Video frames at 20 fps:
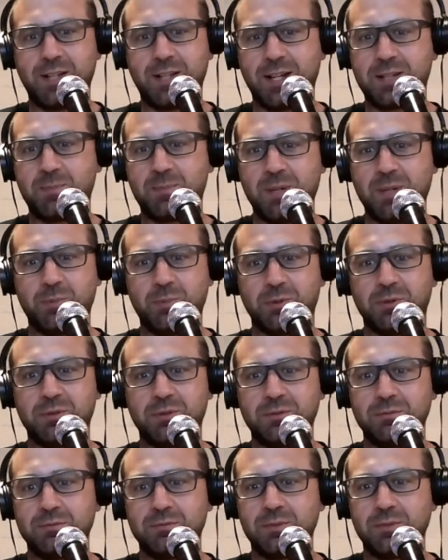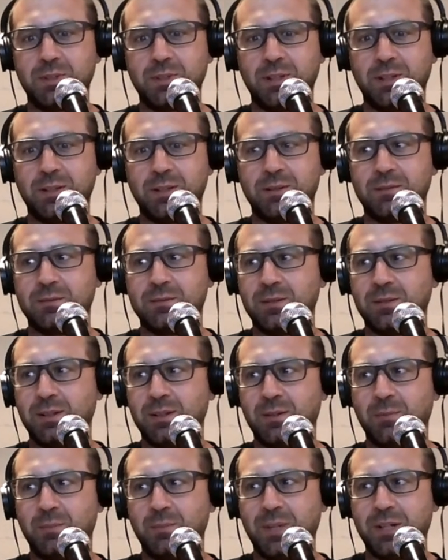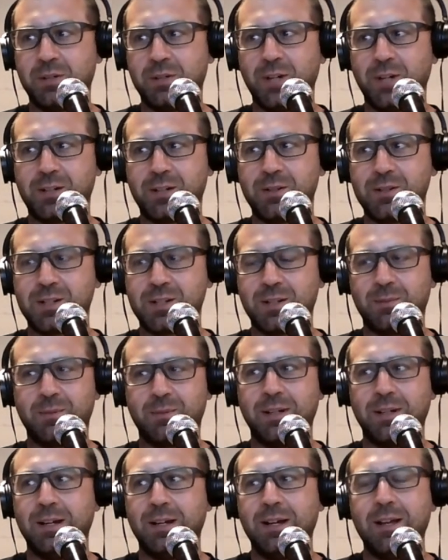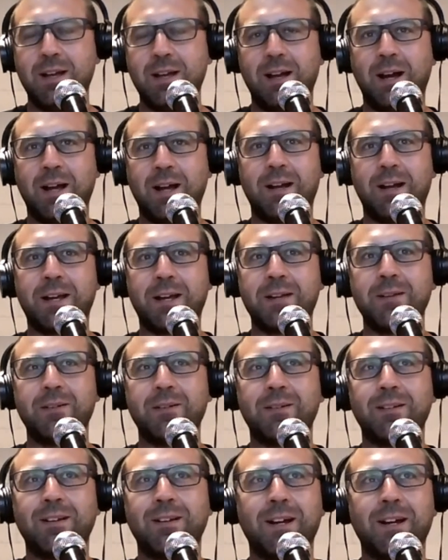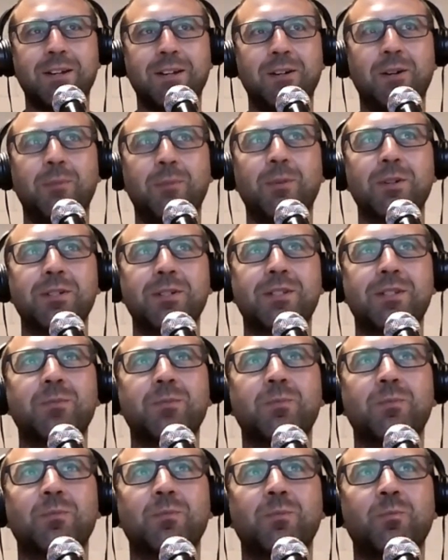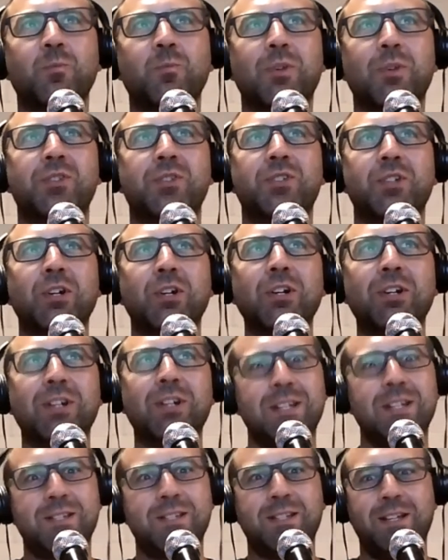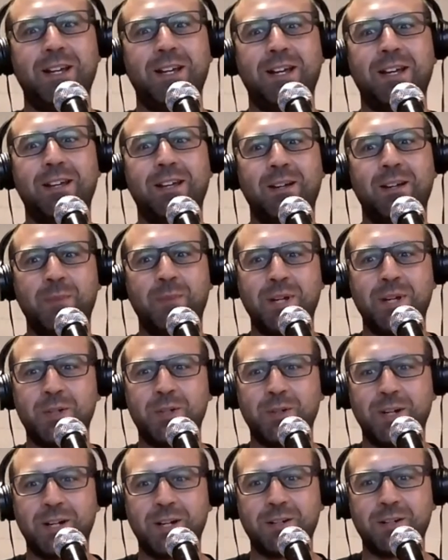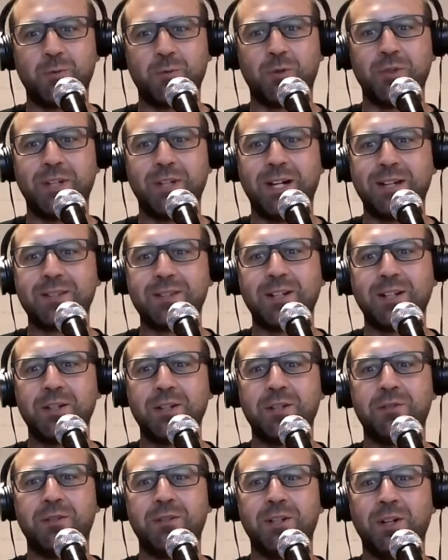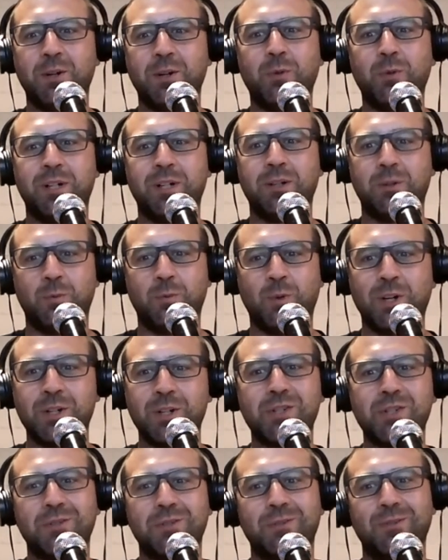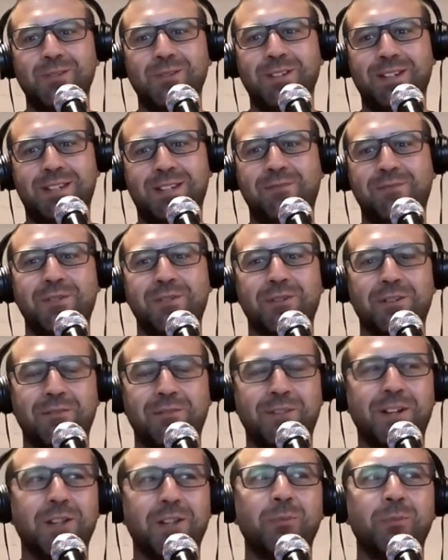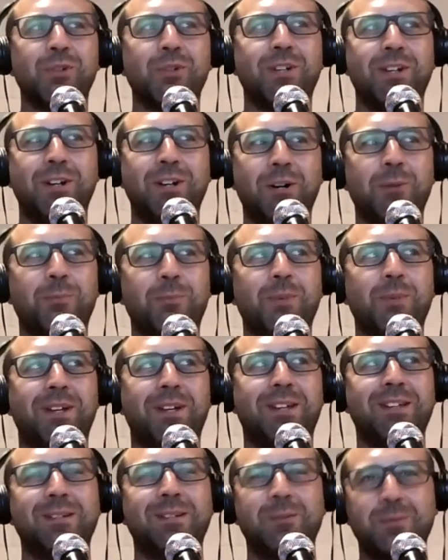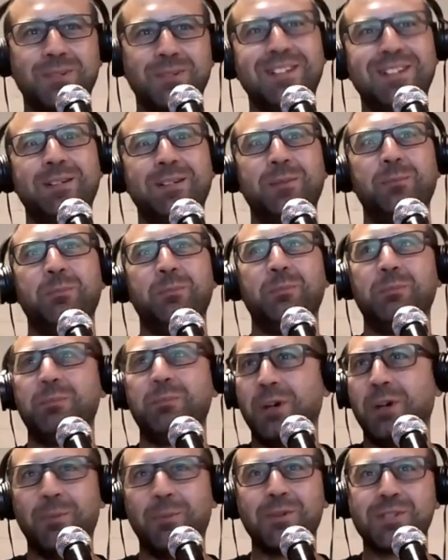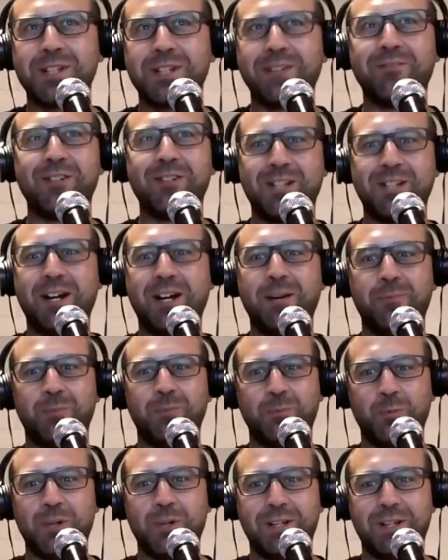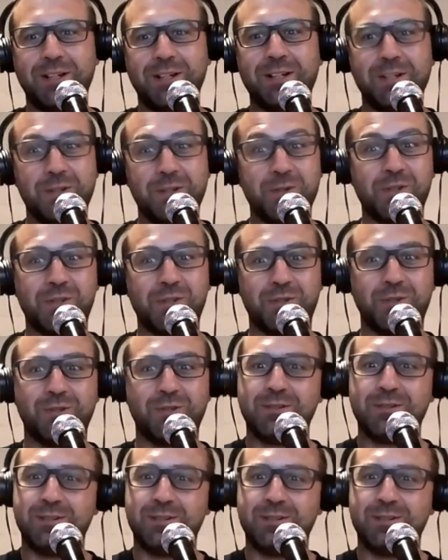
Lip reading: takes people. And, meet directors, I can almost with certainty say a meet director will not tell you, no, we don't want you. Like if you're available to help, like almost every time we can use you.